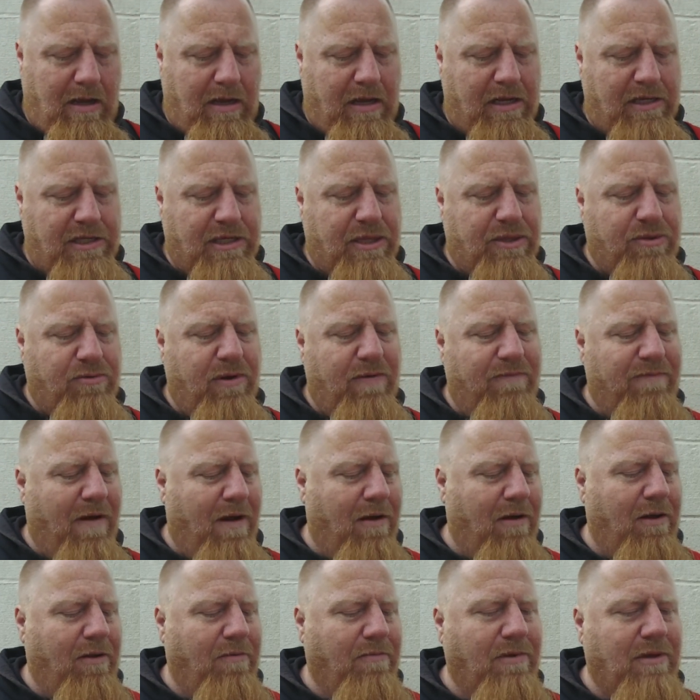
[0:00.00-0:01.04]
It's a three
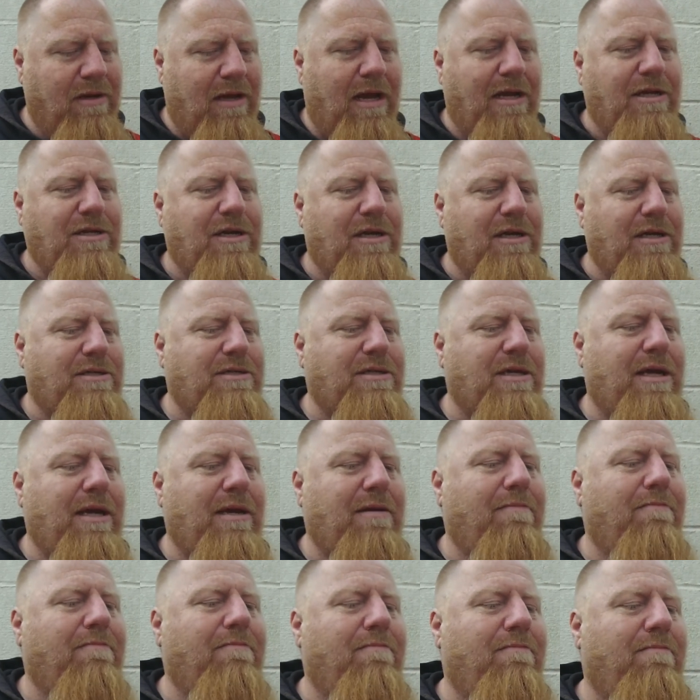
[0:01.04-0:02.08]
volume, as you can see.
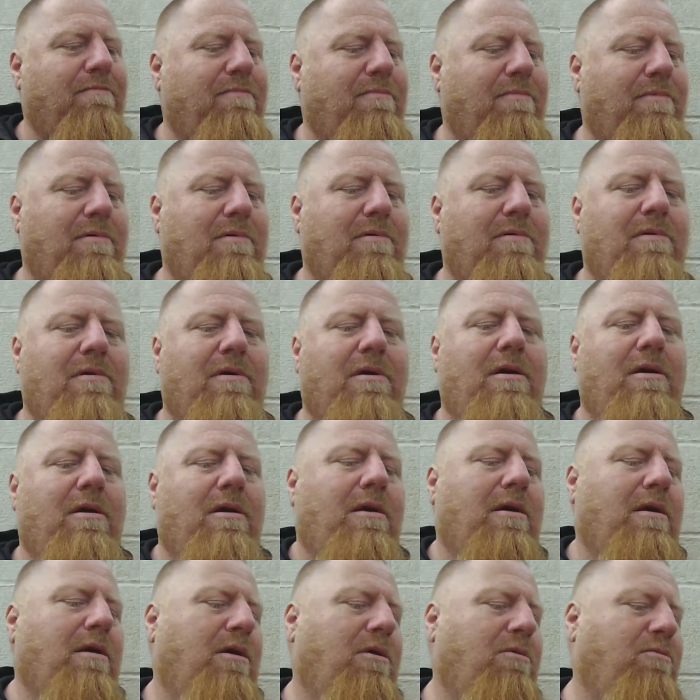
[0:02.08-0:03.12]

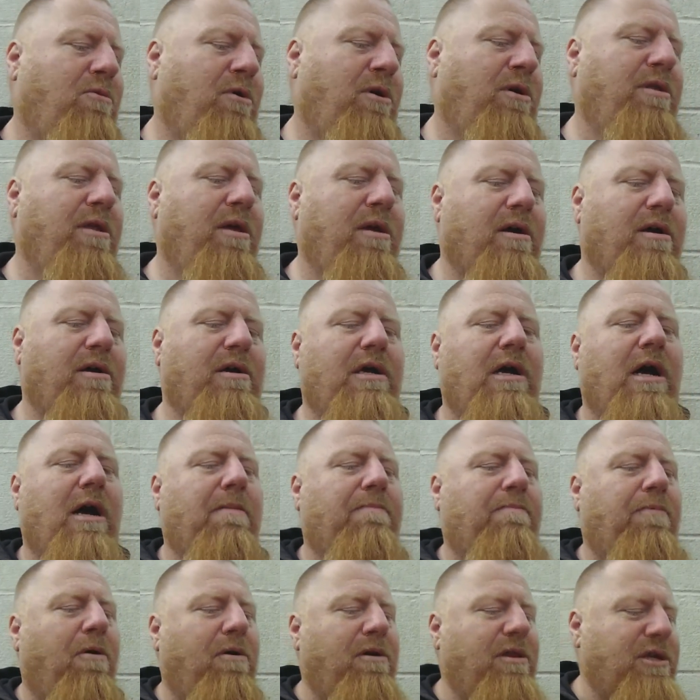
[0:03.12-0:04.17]
One of the uh,
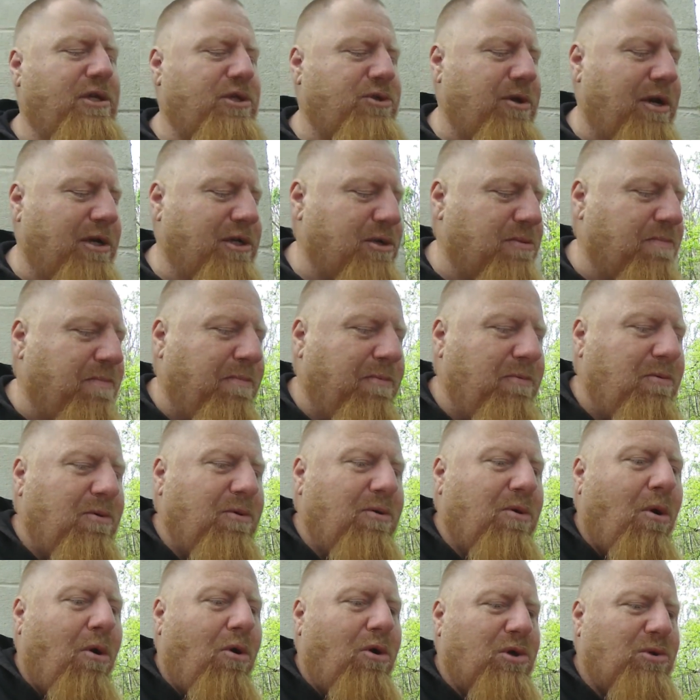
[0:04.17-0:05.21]
part of the stretch
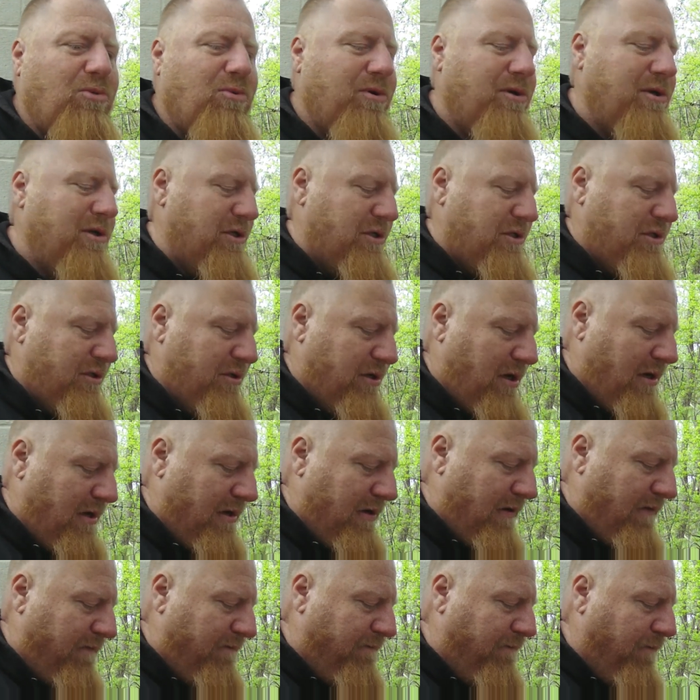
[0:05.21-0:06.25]
goals was
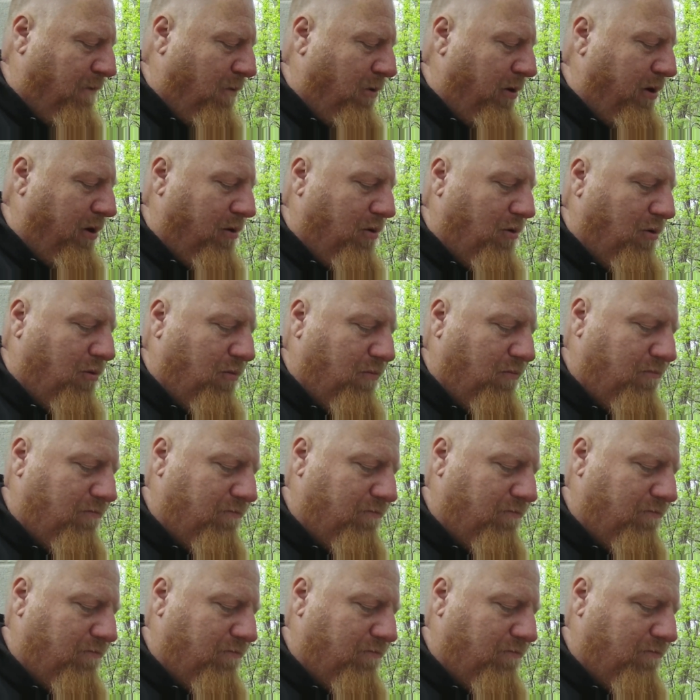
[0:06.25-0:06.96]
uh, foil